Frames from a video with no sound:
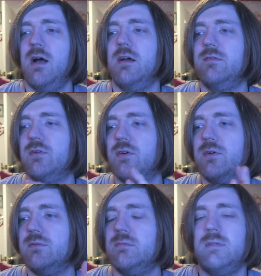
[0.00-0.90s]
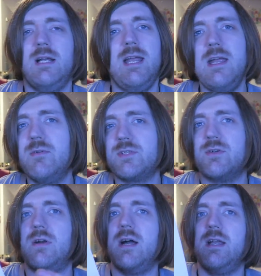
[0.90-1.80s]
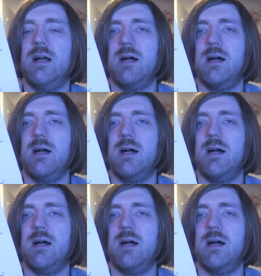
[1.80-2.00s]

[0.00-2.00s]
Overall, it was all right.